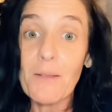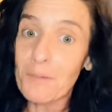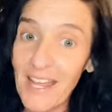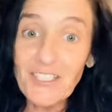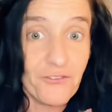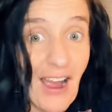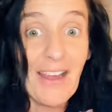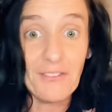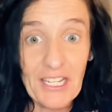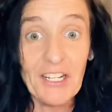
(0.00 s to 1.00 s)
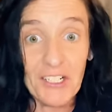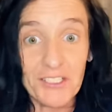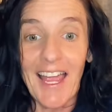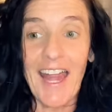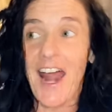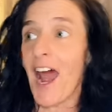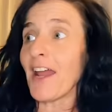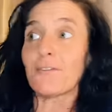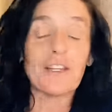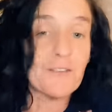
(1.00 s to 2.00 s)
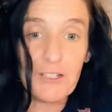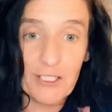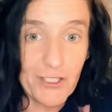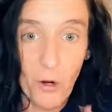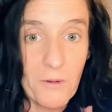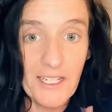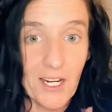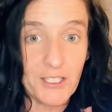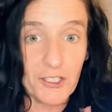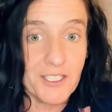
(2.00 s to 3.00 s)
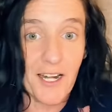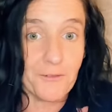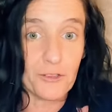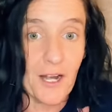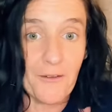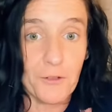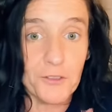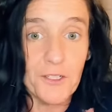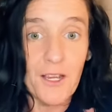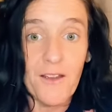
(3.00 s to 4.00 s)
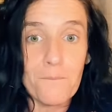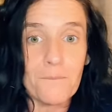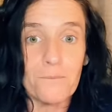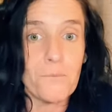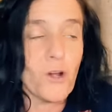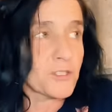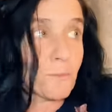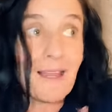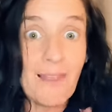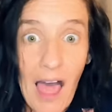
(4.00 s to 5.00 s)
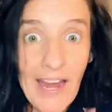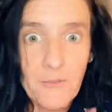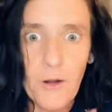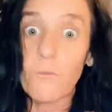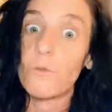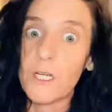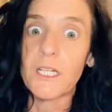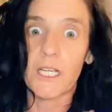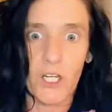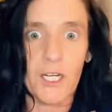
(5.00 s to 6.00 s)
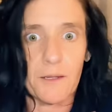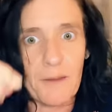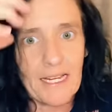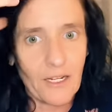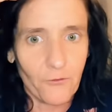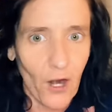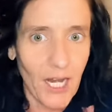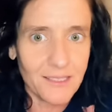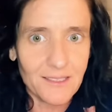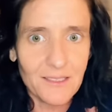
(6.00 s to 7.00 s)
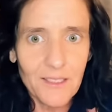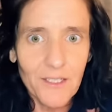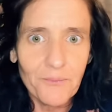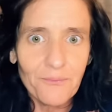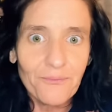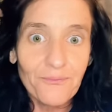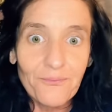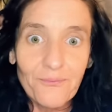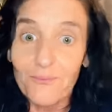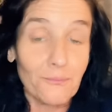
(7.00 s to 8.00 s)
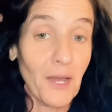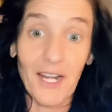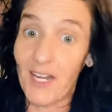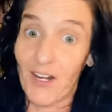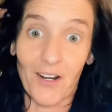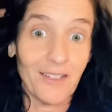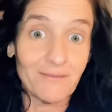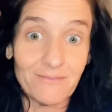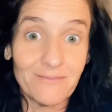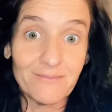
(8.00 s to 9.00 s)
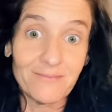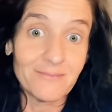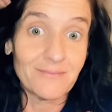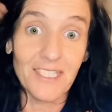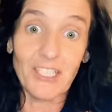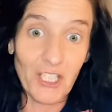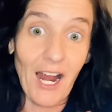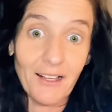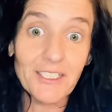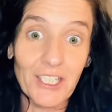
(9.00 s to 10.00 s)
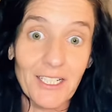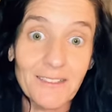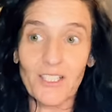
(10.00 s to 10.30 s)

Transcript: But that's five years. And I have lived in so many countries and I've traveled most of my life. I'm really good at making friends. But here, it's challenging.